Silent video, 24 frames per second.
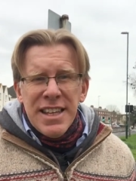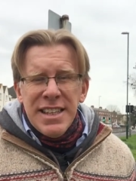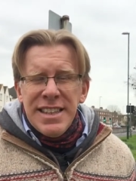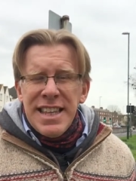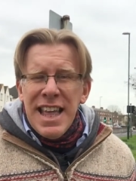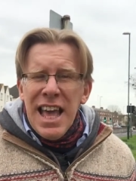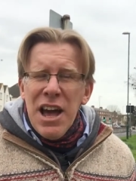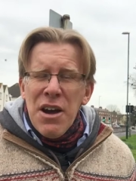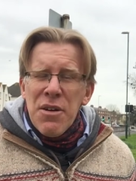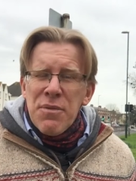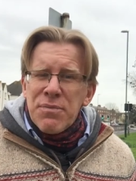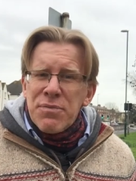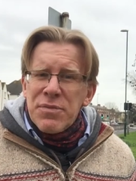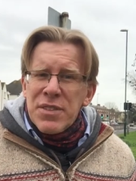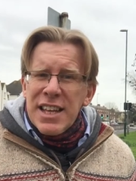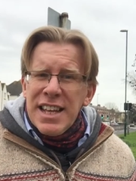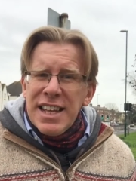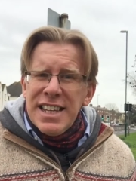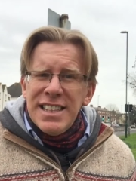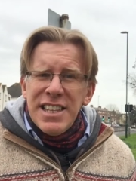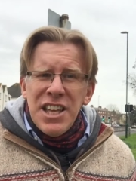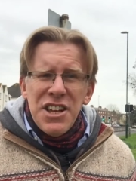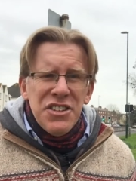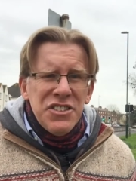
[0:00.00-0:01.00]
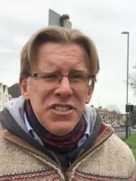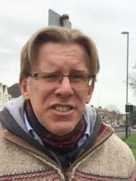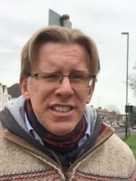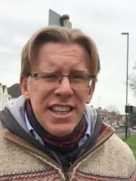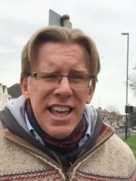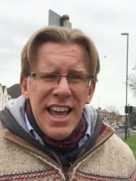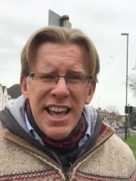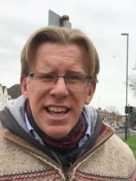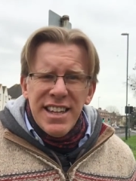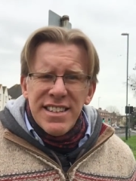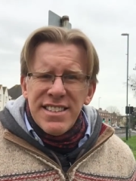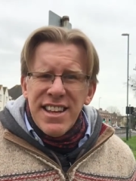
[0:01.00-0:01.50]
Now, in those
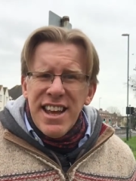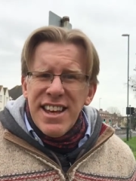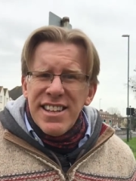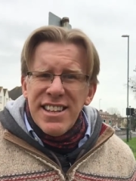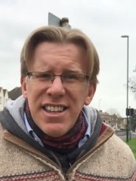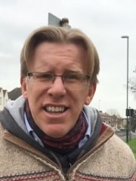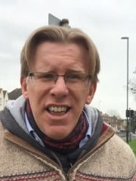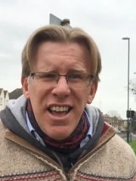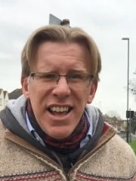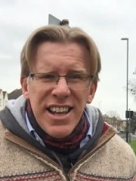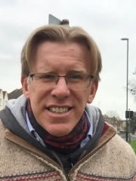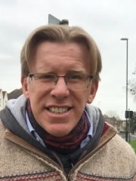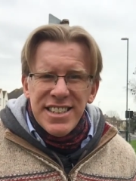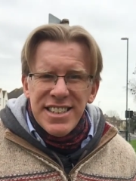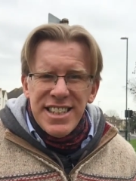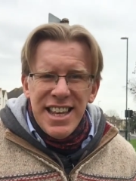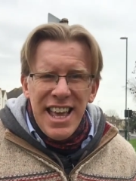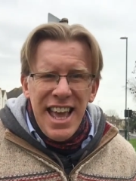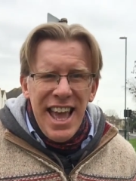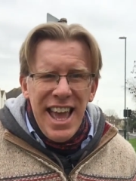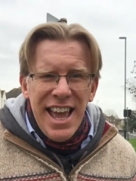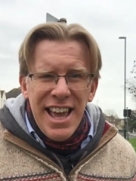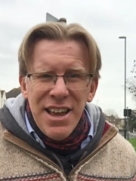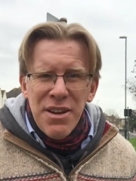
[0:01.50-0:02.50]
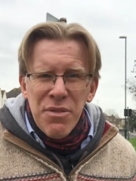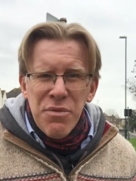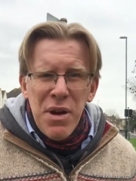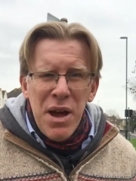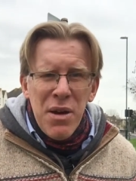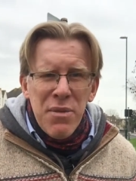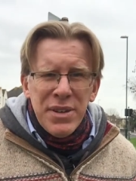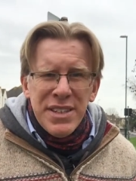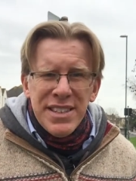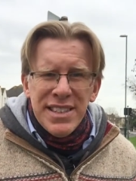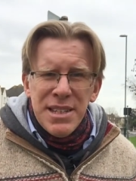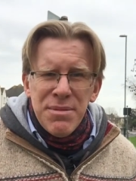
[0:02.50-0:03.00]
days, unlike today,
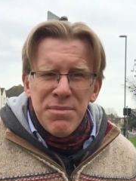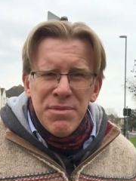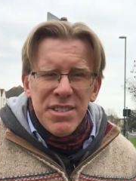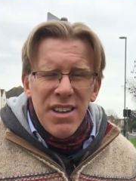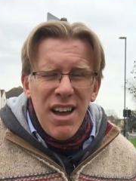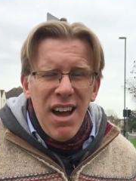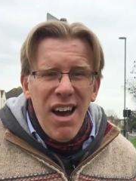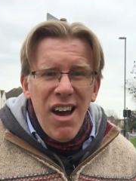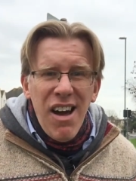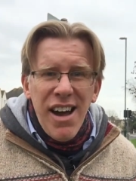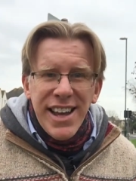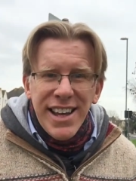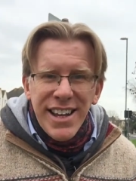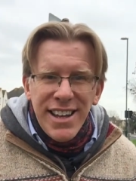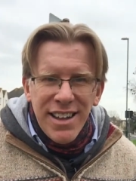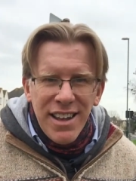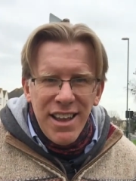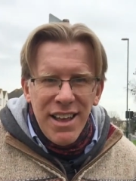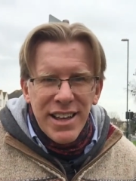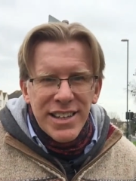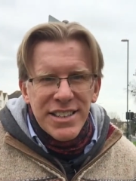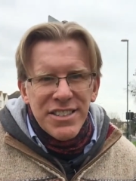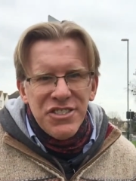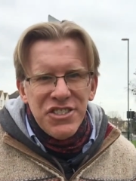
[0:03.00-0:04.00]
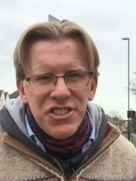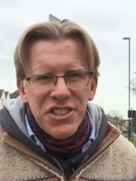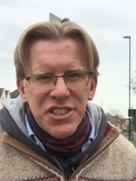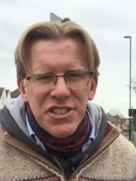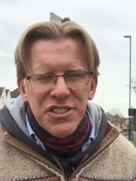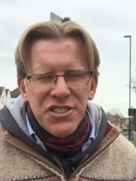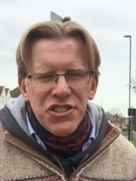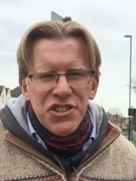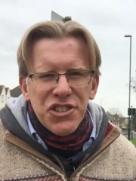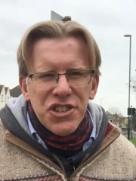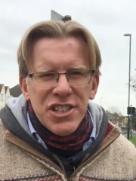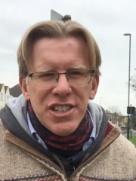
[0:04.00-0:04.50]
where we seem to idolize
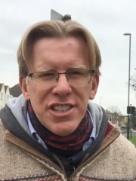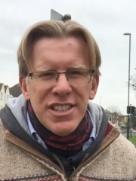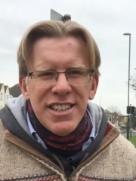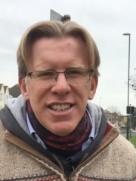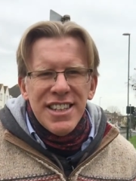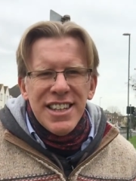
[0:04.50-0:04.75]
children,